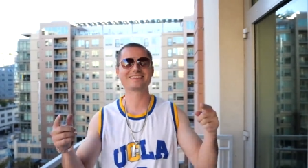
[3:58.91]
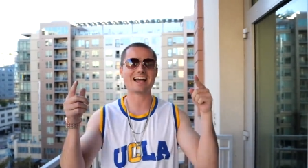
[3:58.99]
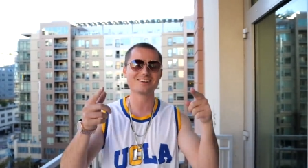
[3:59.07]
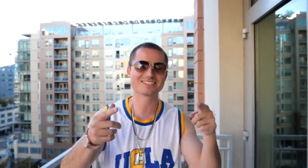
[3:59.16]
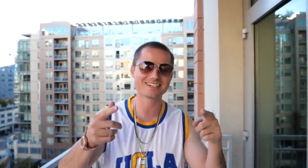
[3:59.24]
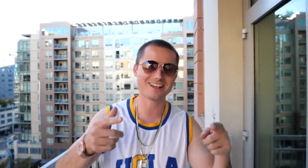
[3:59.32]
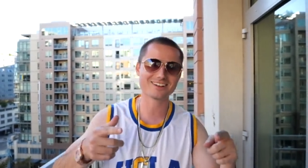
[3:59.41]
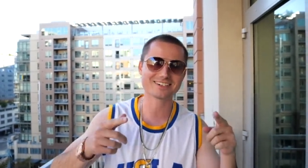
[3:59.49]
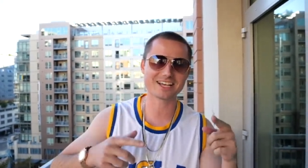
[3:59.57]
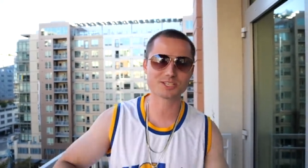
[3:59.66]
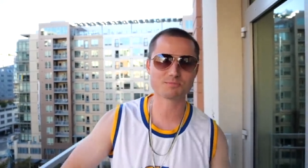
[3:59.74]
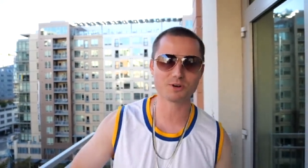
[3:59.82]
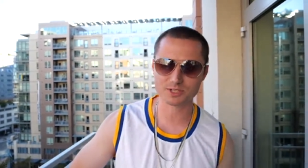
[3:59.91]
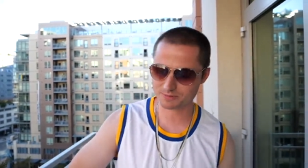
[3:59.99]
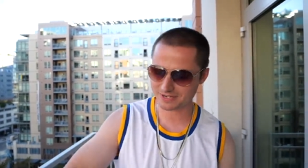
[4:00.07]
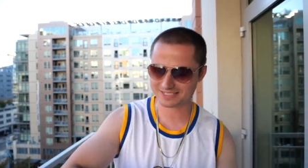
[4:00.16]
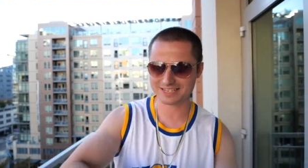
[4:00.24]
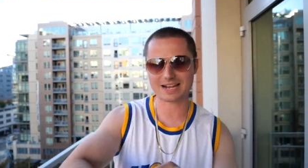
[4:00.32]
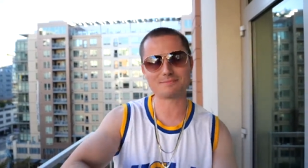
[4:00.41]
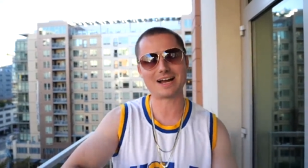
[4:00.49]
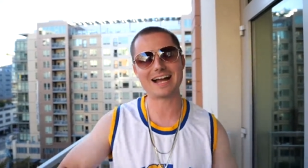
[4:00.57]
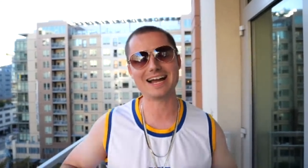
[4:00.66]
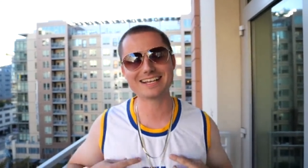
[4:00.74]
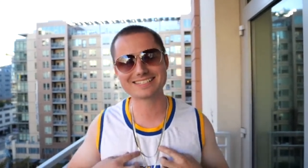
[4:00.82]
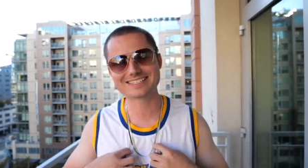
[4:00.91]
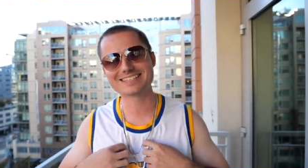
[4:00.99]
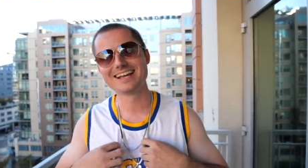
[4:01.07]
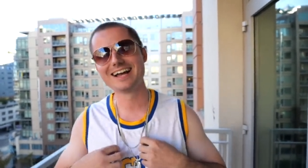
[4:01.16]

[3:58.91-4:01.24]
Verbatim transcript: $1,000 a day sports picks. I got my ice,